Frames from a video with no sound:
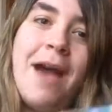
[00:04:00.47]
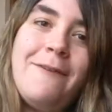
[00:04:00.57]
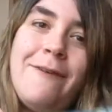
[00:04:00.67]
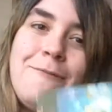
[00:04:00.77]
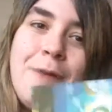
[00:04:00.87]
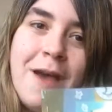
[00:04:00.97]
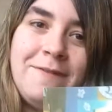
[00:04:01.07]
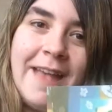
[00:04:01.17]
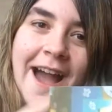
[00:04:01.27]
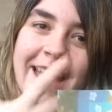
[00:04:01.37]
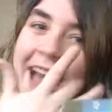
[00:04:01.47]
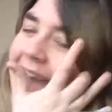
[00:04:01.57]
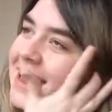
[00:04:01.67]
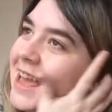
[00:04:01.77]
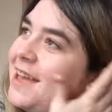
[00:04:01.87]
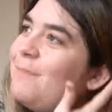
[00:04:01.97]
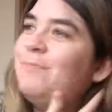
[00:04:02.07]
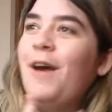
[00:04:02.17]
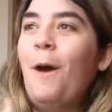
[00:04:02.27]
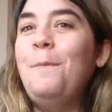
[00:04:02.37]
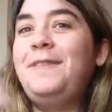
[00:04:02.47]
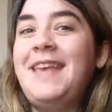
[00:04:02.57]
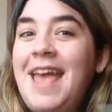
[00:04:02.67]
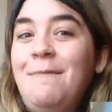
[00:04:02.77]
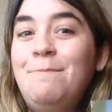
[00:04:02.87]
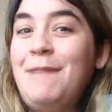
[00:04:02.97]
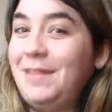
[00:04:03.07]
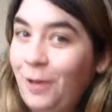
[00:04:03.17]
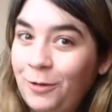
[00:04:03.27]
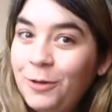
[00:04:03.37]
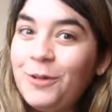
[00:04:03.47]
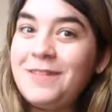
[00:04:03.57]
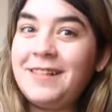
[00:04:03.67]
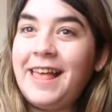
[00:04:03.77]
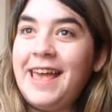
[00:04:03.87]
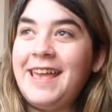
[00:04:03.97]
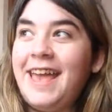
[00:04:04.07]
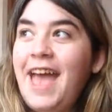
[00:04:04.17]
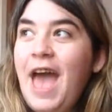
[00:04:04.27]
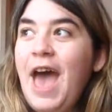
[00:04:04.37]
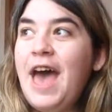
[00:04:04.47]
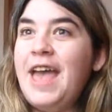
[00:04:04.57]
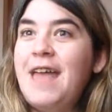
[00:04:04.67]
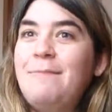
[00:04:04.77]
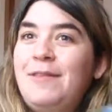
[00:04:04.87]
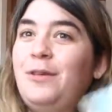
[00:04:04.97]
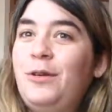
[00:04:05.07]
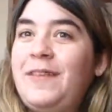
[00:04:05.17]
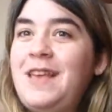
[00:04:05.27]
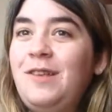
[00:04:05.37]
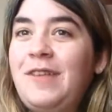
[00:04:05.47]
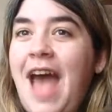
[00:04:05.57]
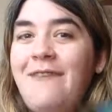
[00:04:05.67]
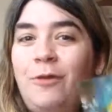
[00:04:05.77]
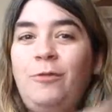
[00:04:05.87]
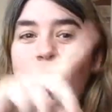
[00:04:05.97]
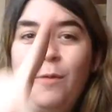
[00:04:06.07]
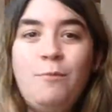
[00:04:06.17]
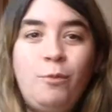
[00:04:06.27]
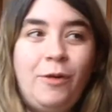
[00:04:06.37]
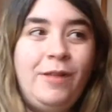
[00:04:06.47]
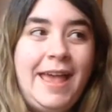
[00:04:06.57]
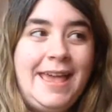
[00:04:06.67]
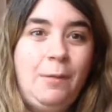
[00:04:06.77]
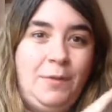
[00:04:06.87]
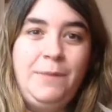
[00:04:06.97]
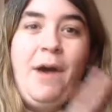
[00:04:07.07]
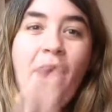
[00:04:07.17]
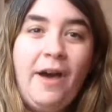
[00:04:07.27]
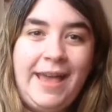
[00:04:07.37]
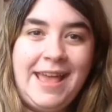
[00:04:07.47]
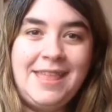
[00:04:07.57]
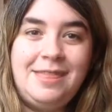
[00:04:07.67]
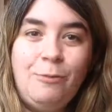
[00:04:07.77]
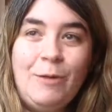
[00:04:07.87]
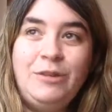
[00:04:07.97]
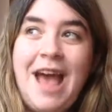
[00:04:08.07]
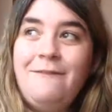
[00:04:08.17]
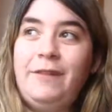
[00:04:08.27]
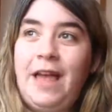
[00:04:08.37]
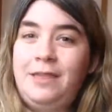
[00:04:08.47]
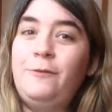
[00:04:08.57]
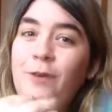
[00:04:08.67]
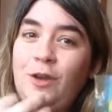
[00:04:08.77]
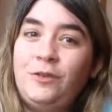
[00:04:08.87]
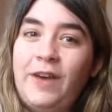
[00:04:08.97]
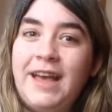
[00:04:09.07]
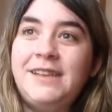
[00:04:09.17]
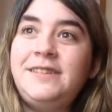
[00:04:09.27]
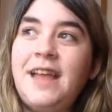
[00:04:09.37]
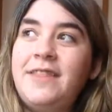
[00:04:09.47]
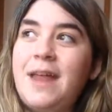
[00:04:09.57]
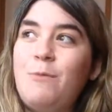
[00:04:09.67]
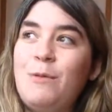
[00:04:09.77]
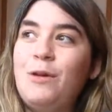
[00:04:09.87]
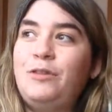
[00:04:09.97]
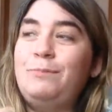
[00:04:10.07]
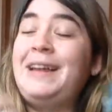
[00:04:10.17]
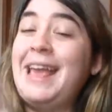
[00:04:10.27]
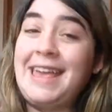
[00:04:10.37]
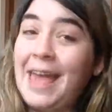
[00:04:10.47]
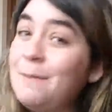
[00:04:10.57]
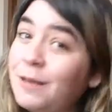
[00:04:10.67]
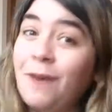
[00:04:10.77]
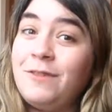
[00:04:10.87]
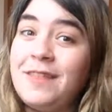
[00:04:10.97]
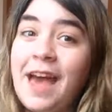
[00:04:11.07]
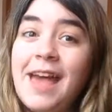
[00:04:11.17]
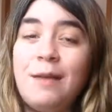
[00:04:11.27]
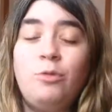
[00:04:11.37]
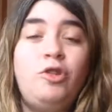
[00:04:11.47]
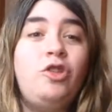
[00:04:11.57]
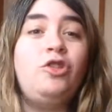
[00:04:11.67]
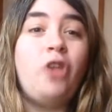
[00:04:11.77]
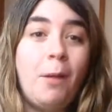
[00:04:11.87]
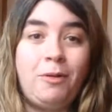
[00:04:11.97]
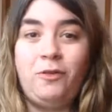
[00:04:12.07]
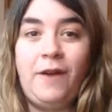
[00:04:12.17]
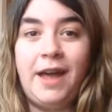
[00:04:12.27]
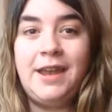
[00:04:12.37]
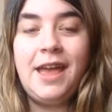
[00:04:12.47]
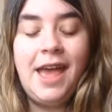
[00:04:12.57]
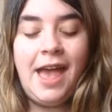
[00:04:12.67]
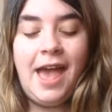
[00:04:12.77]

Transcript: my 5th birthday. I had it obviously in McDonald's. In McDonald's they used to have a room where it was a party. We would have the food first, and then we would play games after that. It was just so much fun.